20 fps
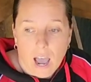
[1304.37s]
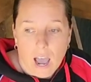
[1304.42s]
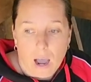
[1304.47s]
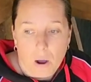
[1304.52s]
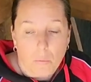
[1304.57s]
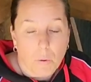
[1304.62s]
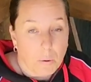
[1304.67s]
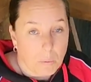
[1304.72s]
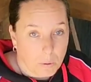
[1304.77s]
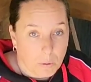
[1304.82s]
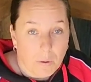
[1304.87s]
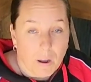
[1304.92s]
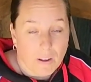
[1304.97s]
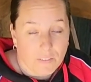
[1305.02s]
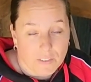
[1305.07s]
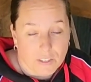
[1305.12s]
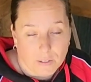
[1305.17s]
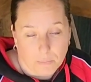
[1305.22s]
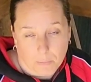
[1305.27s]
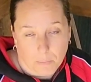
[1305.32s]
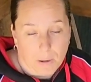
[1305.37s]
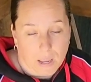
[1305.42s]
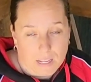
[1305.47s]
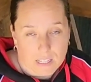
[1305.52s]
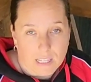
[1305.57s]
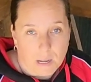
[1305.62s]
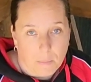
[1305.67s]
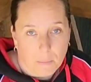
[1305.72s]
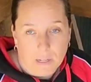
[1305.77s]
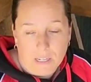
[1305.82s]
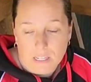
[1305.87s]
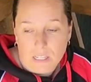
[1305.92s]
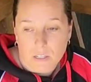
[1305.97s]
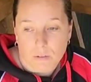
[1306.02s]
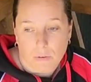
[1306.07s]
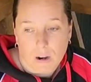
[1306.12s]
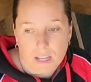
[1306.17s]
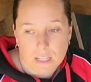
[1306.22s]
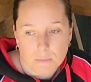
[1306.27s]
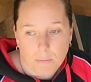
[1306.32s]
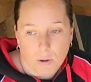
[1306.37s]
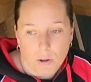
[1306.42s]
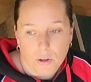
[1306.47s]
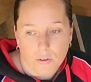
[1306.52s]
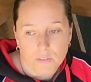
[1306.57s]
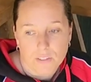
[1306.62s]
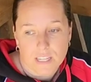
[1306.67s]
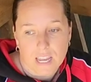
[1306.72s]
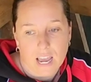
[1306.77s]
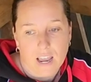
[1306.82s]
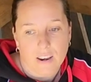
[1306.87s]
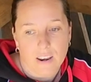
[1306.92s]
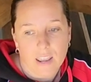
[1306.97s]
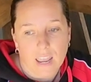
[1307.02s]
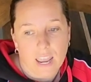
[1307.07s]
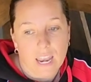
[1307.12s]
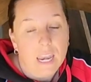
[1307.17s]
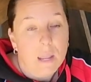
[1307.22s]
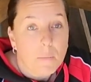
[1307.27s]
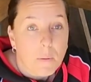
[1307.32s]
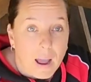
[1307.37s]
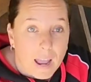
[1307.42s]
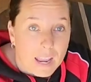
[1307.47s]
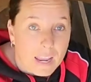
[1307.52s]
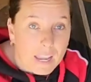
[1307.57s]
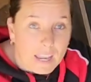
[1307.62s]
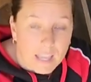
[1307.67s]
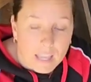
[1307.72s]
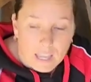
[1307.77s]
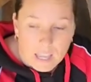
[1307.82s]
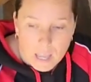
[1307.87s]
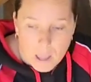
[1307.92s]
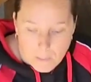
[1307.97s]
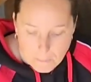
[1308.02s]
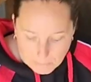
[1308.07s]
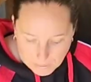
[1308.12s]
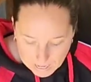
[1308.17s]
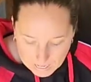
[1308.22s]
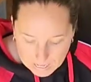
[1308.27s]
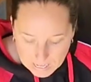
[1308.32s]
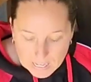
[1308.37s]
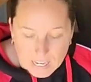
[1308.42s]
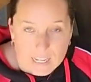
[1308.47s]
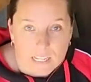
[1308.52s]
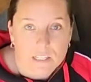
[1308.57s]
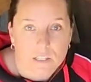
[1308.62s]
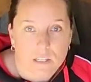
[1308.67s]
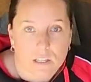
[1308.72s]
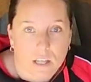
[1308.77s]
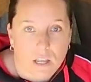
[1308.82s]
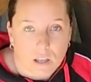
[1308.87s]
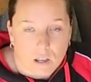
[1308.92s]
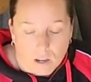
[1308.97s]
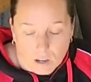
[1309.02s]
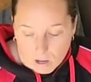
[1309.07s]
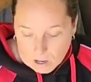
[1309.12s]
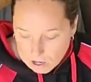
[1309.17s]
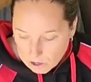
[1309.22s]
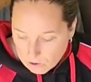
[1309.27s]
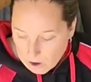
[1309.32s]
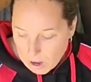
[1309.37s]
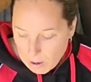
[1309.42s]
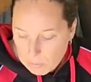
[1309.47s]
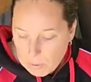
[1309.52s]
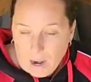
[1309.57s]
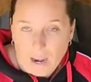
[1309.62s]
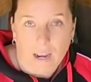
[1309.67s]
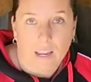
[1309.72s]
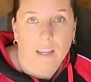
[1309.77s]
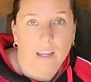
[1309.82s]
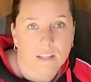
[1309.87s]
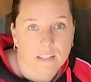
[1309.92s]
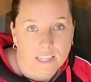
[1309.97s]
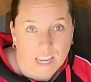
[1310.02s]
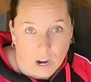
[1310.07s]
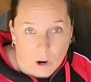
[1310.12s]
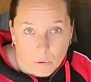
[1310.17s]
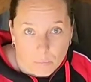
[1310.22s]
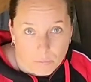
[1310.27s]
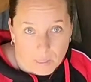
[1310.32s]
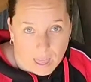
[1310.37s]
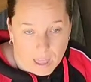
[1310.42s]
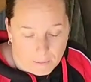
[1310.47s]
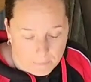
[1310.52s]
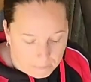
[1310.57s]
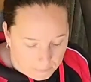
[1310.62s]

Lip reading: We will have to get someone in to rasp her hooves down anyway, but it is a great way to help that.